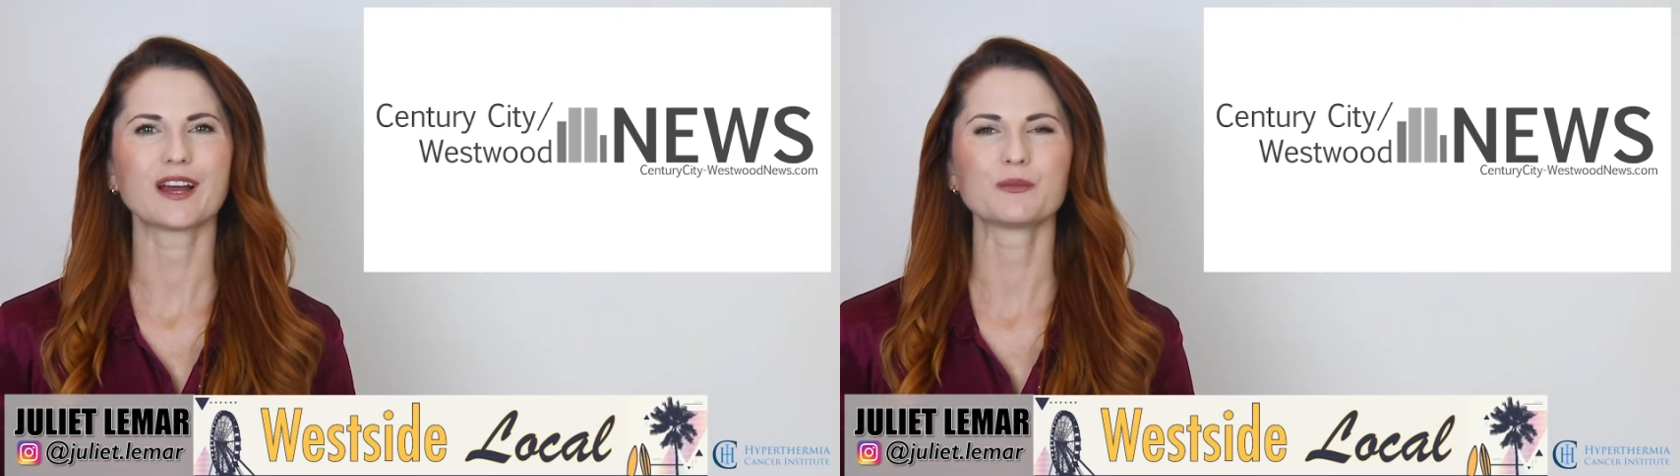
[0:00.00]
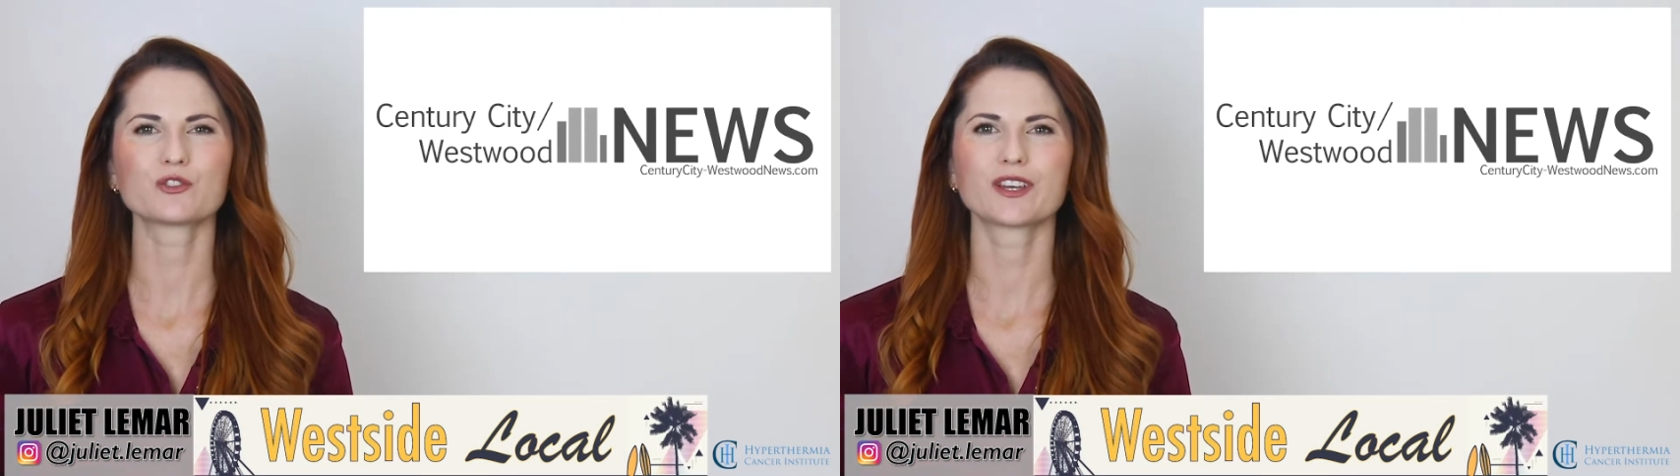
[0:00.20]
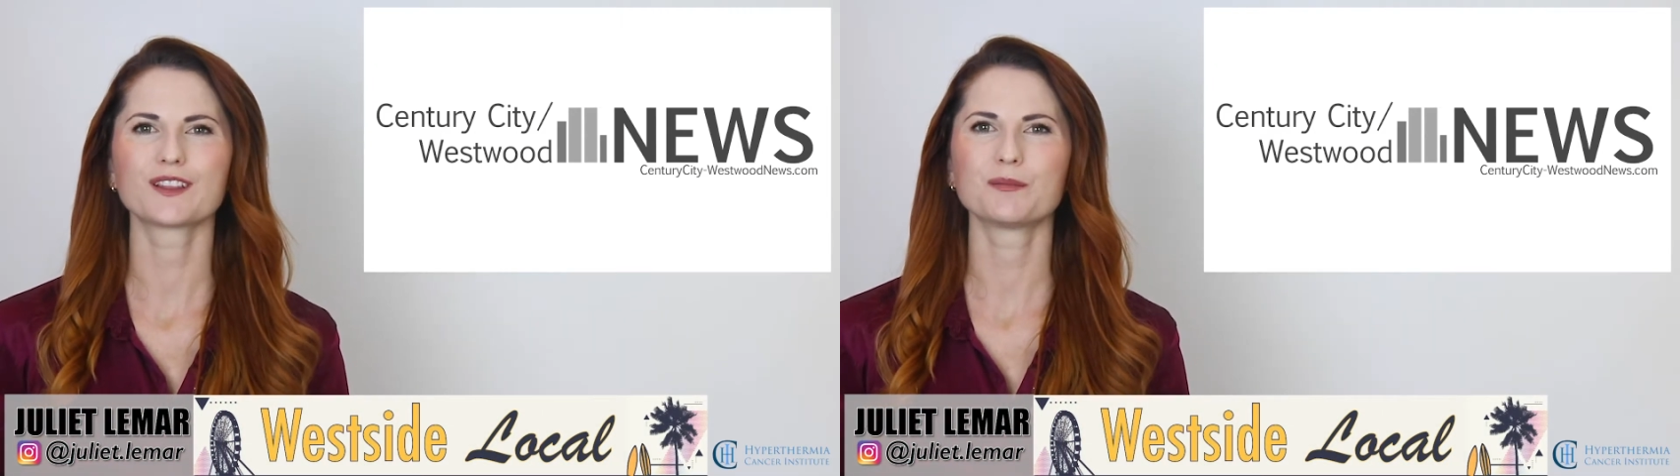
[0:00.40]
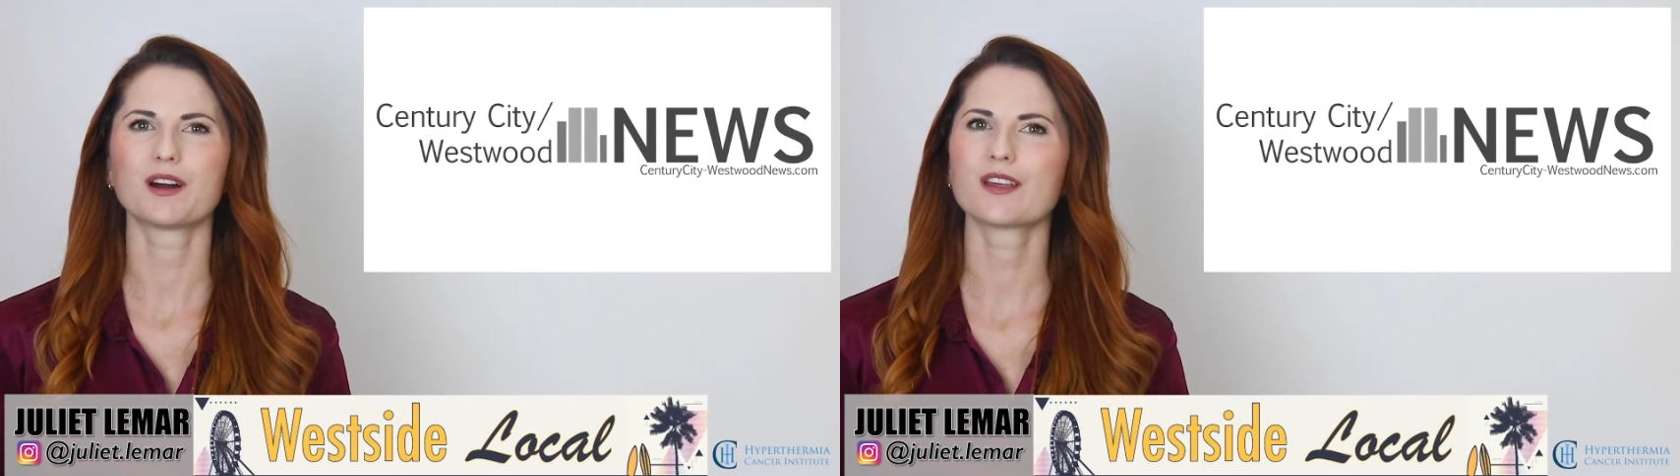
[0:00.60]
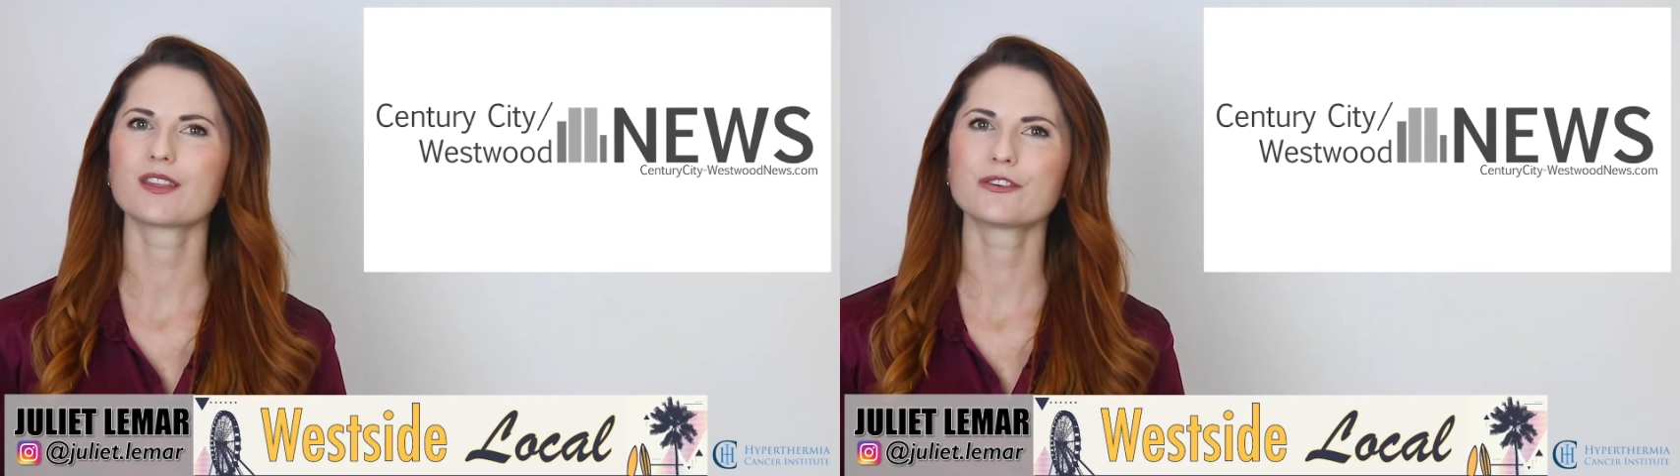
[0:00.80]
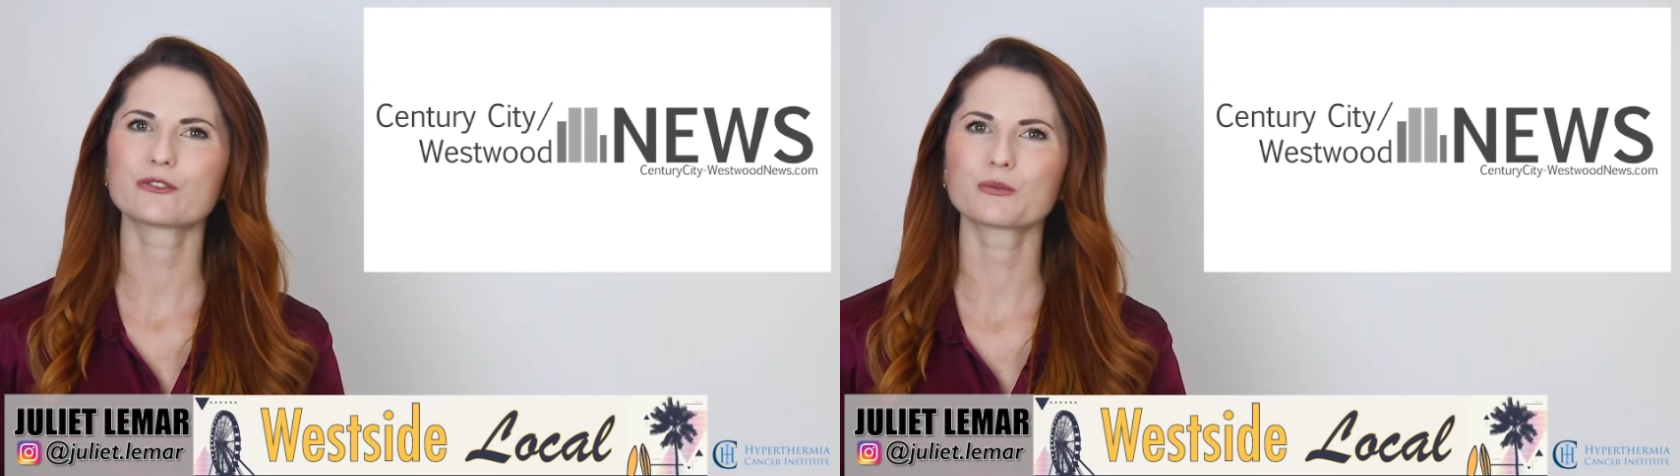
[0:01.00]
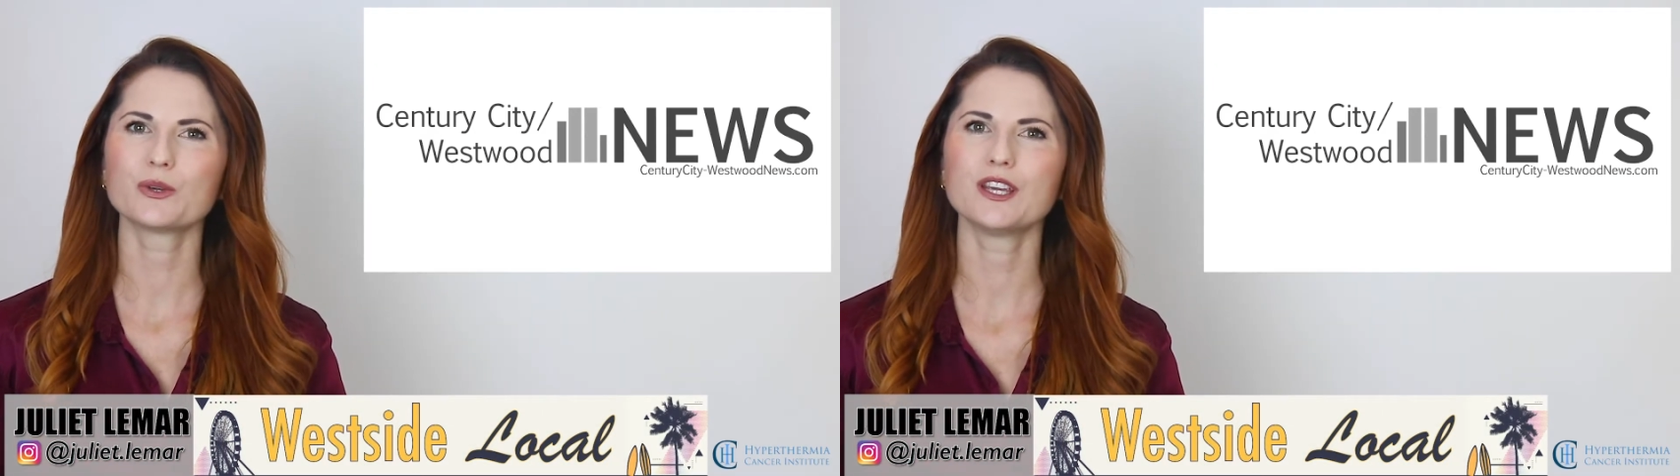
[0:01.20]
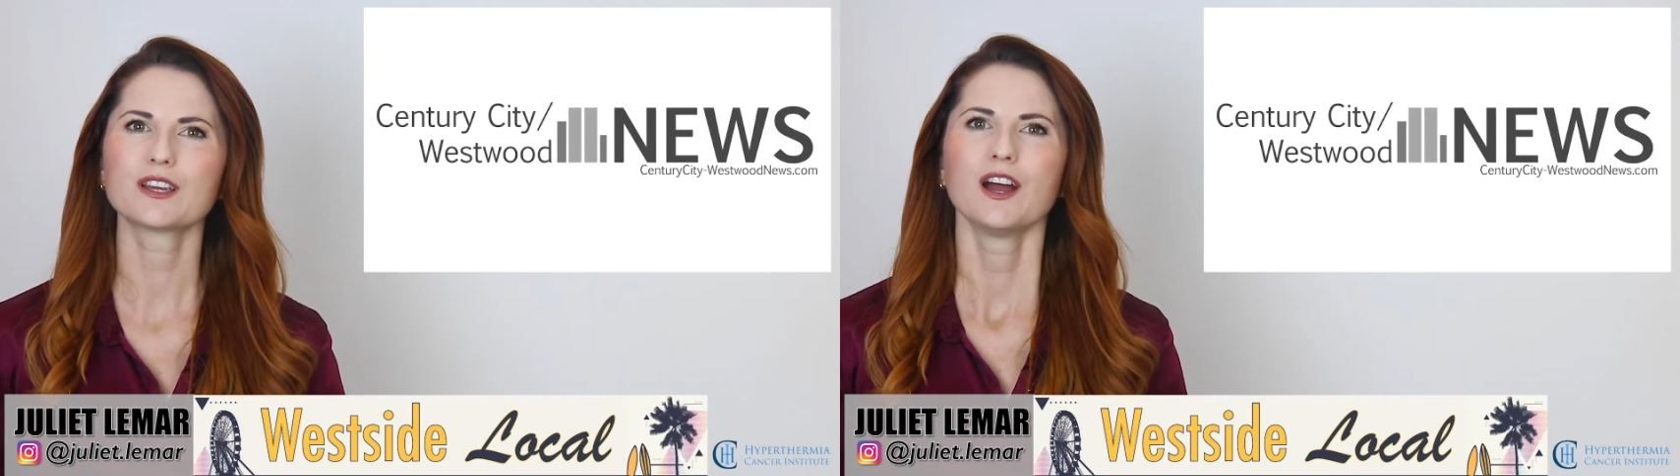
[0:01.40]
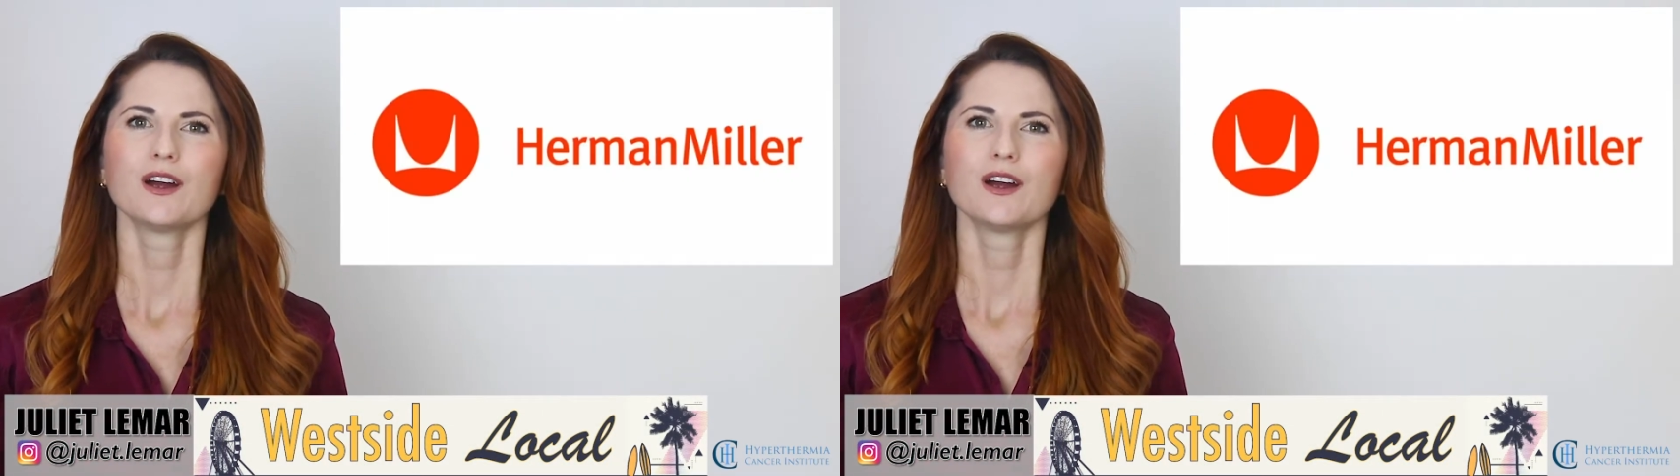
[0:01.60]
I'm Juliet Lamar, and this week,